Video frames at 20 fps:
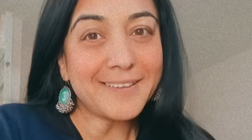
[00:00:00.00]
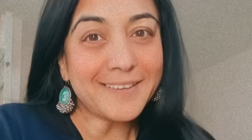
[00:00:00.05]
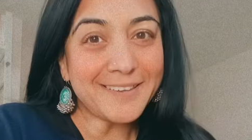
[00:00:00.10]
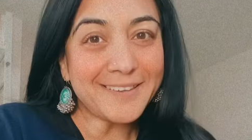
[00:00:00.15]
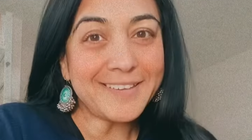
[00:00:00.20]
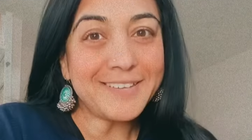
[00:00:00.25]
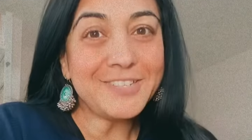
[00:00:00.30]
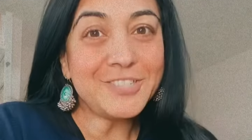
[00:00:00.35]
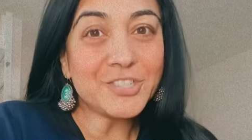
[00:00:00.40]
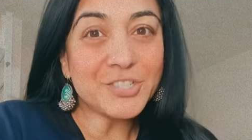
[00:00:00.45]

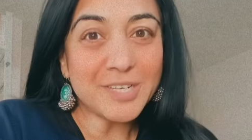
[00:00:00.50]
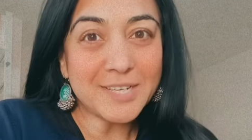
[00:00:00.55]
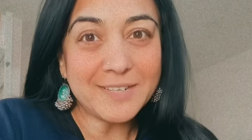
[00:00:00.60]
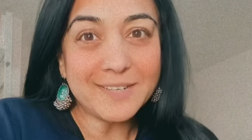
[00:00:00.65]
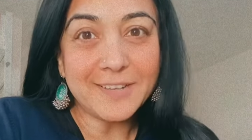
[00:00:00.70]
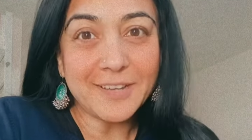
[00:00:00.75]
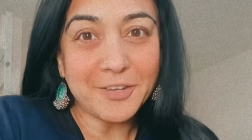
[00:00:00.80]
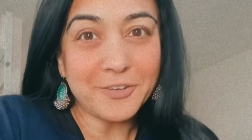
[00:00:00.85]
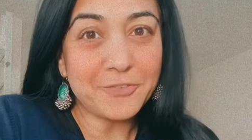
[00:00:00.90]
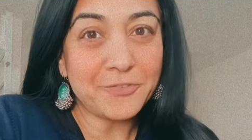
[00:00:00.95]
each
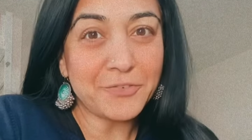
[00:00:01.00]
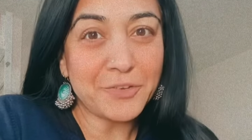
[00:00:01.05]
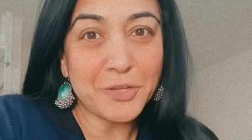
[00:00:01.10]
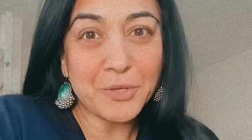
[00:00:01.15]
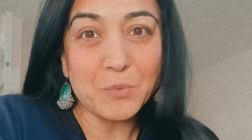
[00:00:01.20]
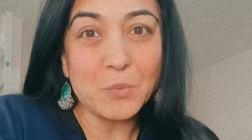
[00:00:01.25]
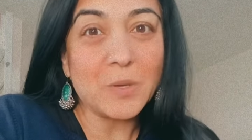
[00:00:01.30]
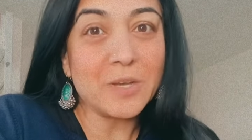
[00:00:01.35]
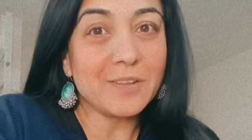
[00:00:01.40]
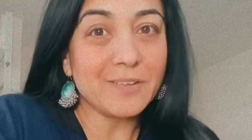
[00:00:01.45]
and every
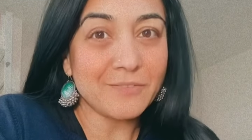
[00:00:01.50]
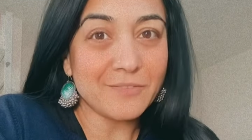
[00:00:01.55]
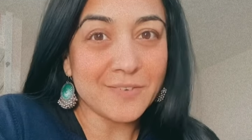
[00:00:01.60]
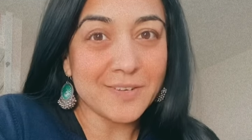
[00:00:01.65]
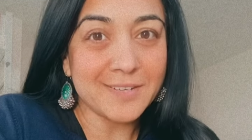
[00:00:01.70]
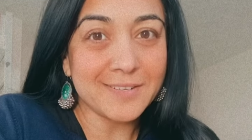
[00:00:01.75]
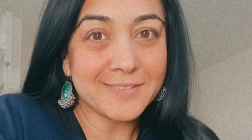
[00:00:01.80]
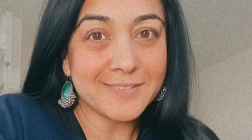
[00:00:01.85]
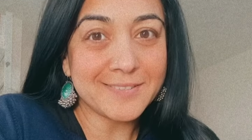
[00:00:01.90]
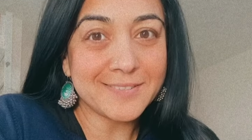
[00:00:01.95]
one of
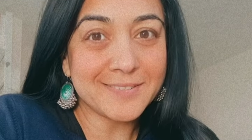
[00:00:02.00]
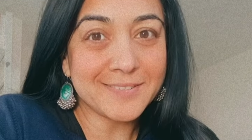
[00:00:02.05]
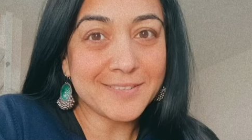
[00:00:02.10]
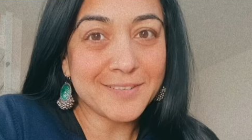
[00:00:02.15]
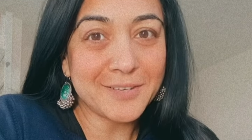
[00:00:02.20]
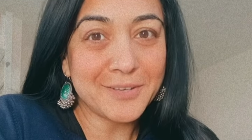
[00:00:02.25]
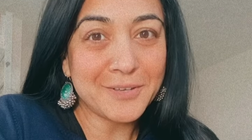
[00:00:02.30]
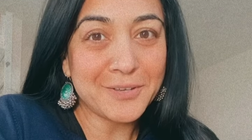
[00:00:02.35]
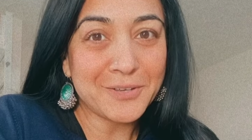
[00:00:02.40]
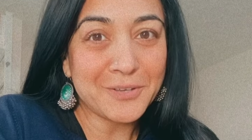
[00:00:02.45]
us
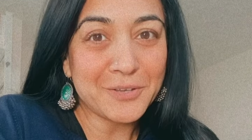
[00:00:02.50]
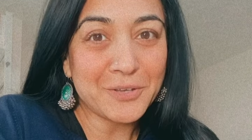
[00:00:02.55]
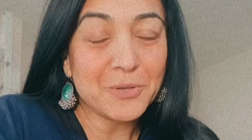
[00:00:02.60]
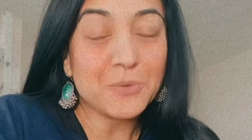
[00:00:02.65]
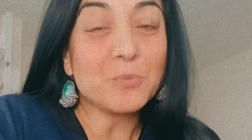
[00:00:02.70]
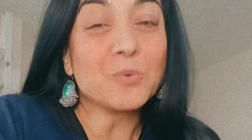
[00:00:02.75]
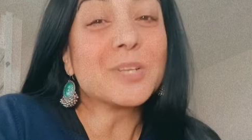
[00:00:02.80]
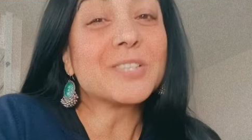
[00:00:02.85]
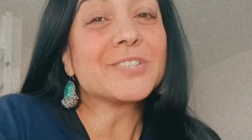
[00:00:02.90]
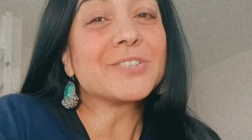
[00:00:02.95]

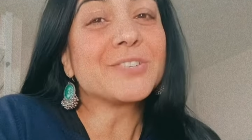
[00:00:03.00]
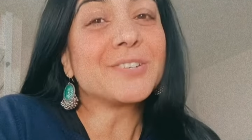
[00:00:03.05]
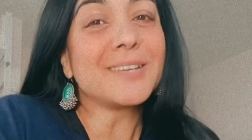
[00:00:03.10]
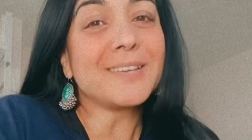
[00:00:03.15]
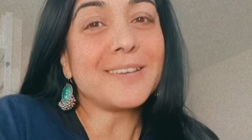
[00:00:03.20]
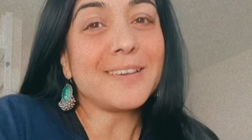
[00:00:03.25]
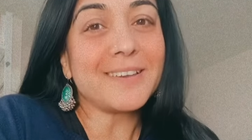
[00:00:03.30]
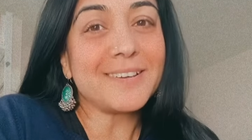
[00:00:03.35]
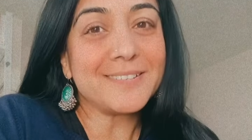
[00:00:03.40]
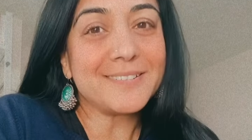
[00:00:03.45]
was
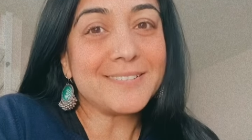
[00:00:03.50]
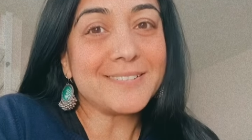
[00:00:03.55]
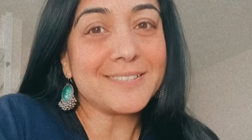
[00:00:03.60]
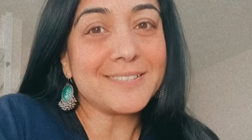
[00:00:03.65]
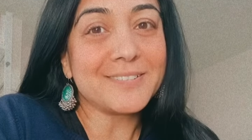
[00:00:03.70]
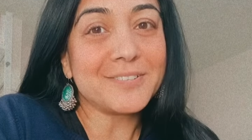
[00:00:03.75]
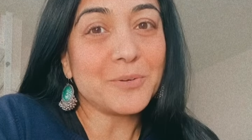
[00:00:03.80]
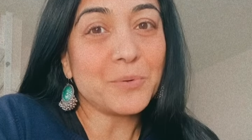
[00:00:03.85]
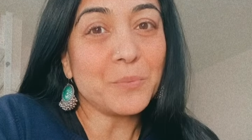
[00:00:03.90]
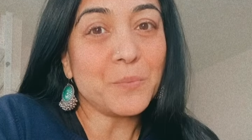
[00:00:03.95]

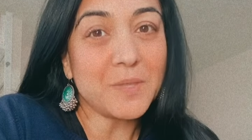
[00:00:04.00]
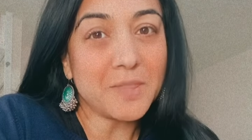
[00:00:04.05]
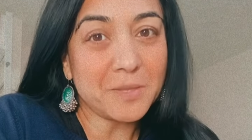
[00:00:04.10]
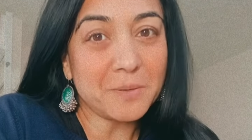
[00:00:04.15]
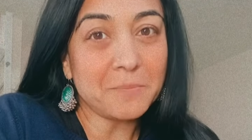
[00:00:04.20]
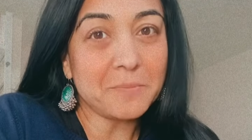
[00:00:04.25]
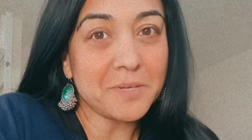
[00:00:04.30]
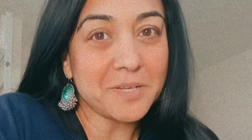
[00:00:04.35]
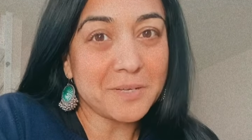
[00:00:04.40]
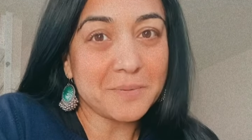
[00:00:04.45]
created with
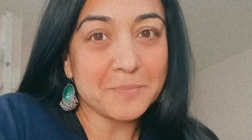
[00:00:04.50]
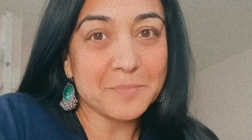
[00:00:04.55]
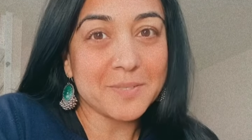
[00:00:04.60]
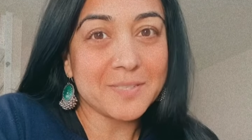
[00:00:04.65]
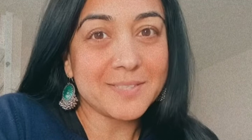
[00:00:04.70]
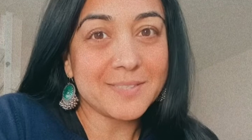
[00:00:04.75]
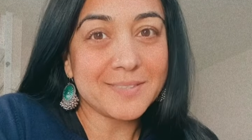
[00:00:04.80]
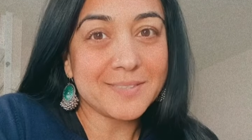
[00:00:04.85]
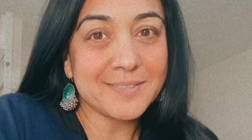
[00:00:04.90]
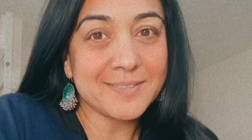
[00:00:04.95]
a
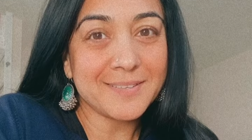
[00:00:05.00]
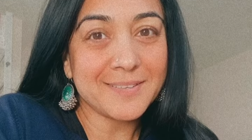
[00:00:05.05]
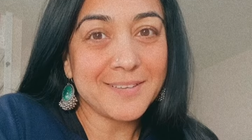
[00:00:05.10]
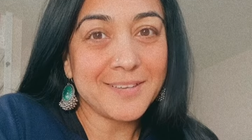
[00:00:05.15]
purpose.